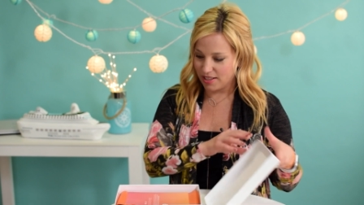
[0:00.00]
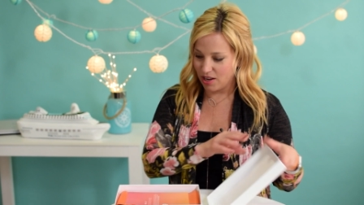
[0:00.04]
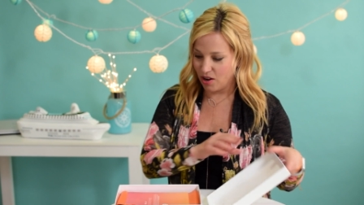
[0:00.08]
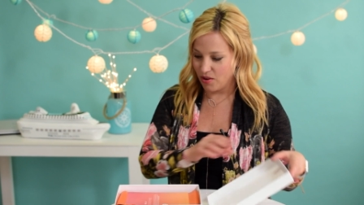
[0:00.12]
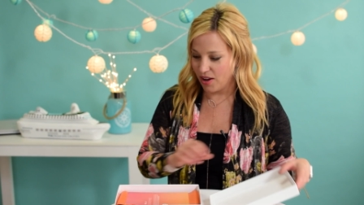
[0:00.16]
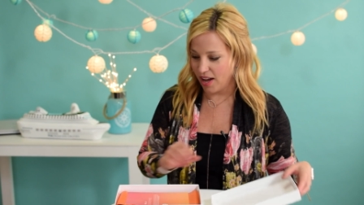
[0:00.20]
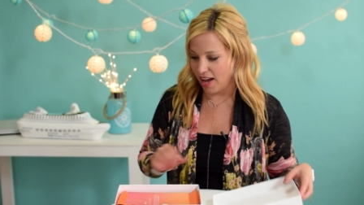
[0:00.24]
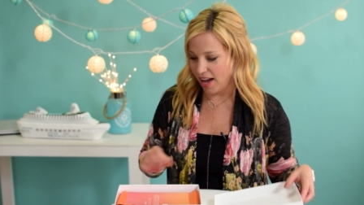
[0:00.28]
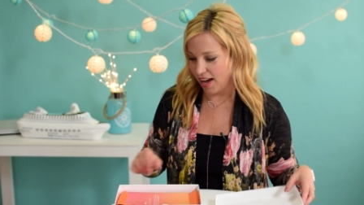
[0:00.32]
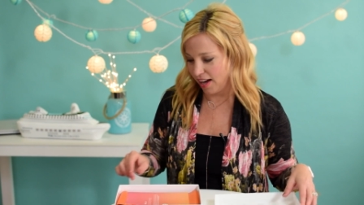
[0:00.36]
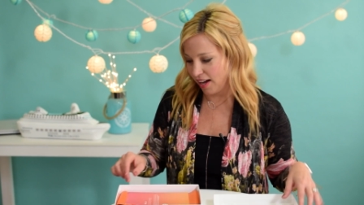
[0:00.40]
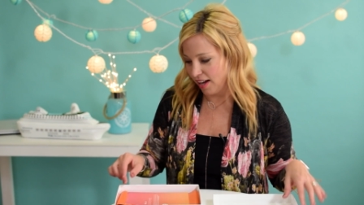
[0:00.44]

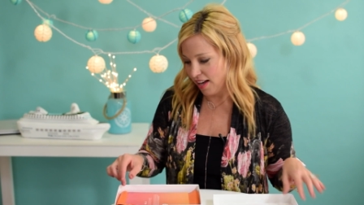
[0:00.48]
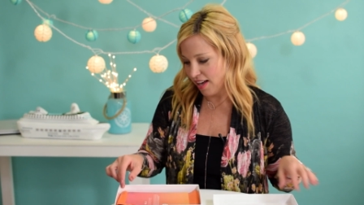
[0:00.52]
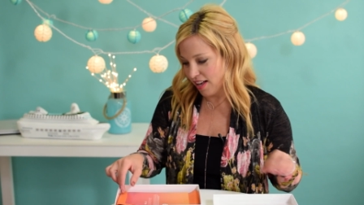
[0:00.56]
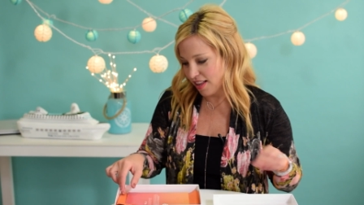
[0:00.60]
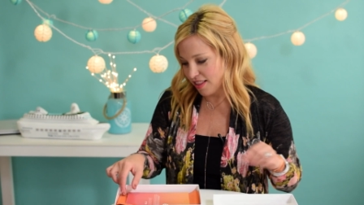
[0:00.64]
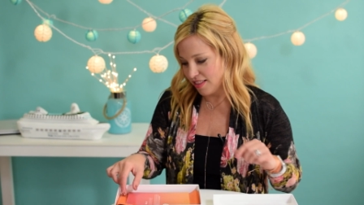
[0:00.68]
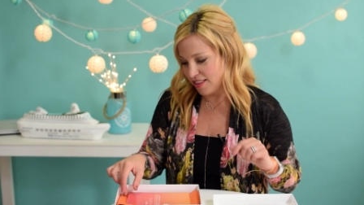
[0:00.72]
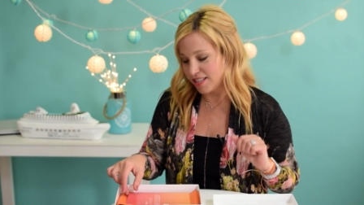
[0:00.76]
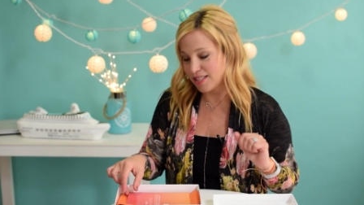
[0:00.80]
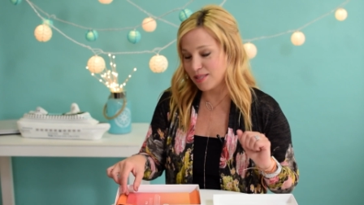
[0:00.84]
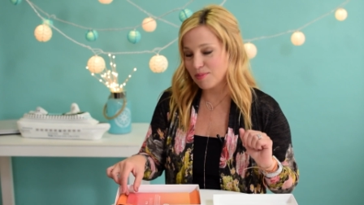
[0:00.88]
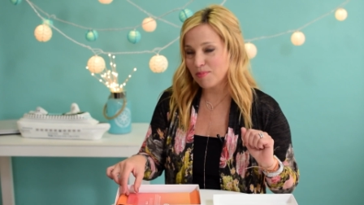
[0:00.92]
Okay,
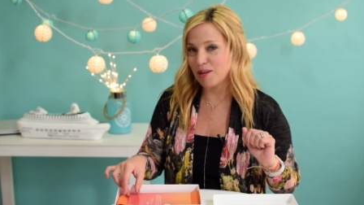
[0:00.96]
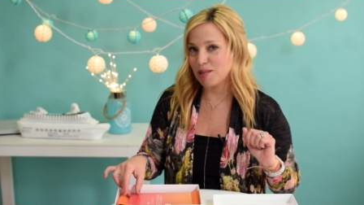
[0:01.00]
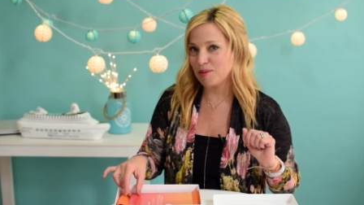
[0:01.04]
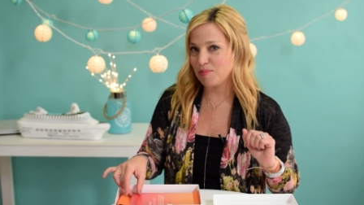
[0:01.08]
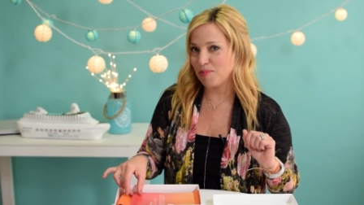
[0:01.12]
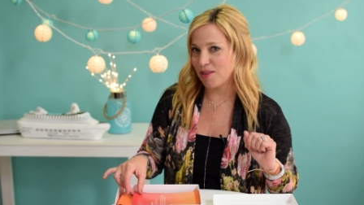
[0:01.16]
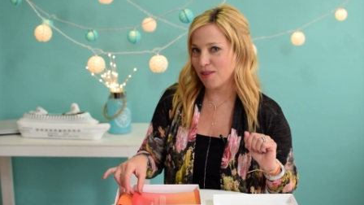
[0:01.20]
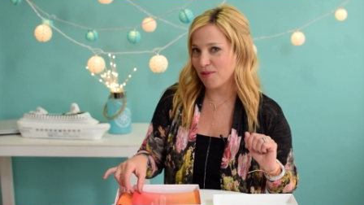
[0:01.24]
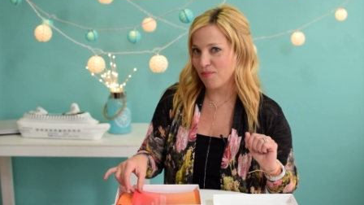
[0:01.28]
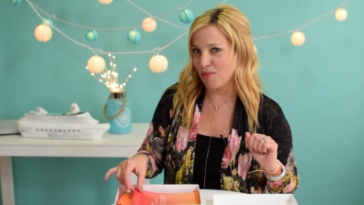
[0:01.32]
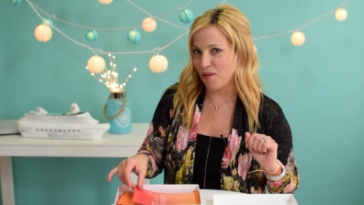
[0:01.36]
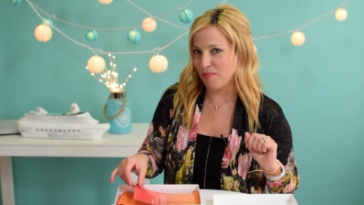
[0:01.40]
this must
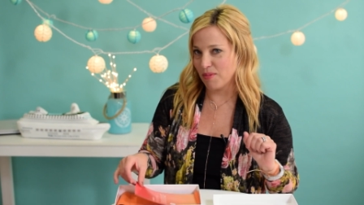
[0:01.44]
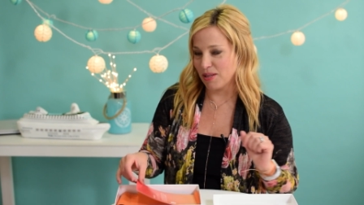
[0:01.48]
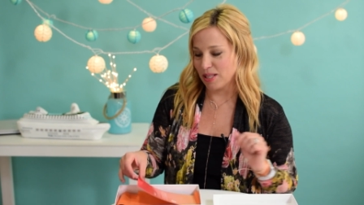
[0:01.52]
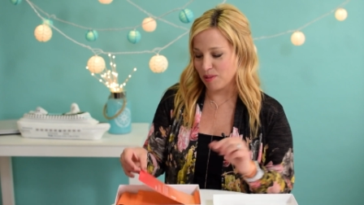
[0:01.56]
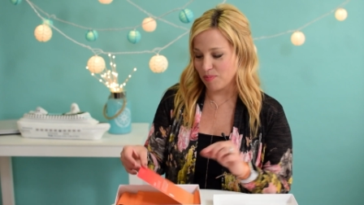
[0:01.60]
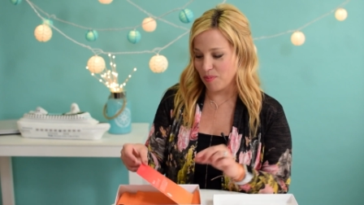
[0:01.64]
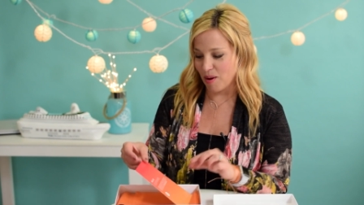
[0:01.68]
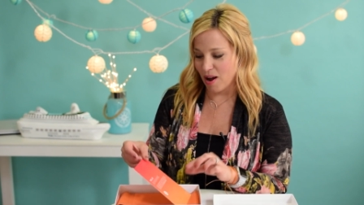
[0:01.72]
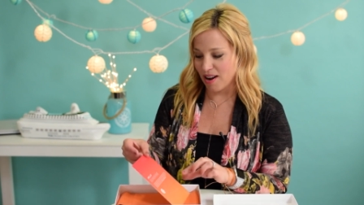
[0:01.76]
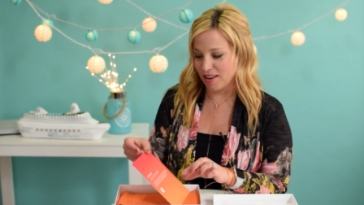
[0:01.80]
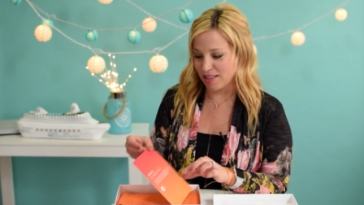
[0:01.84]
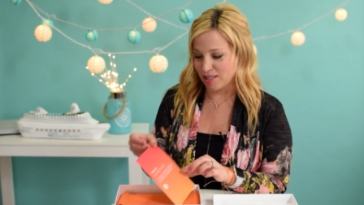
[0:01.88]
be the women's
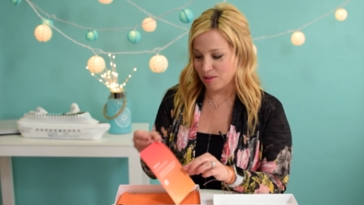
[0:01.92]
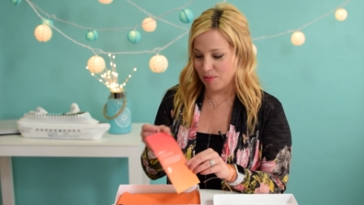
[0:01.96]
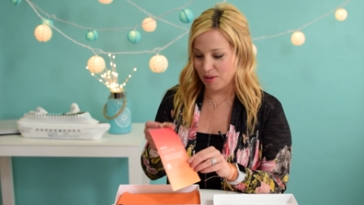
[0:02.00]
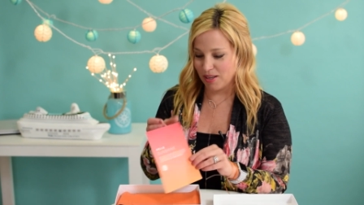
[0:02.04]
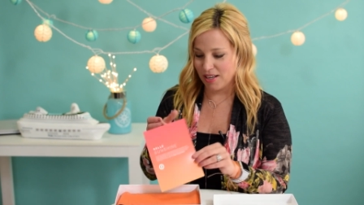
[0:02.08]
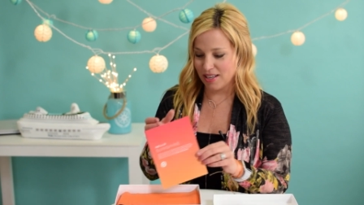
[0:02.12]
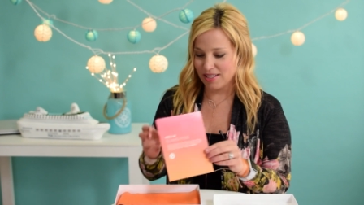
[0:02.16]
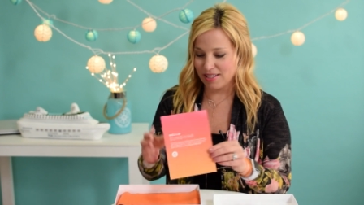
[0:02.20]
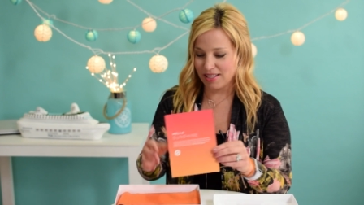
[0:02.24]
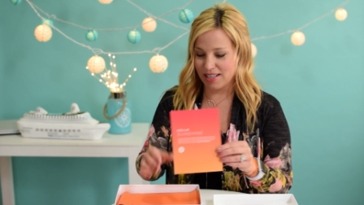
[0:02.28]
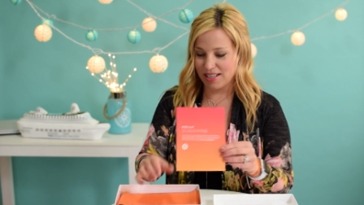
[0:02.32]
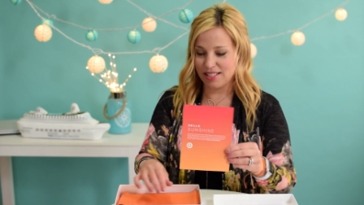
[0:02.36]
box
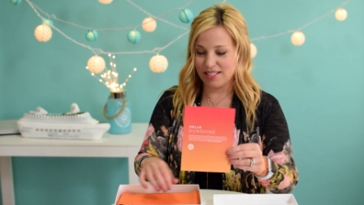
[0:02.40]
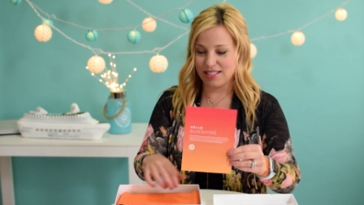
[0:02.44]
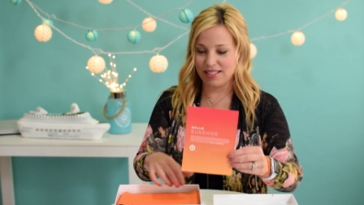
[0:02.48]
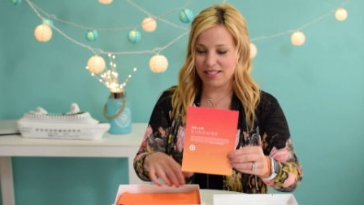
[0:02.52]
because it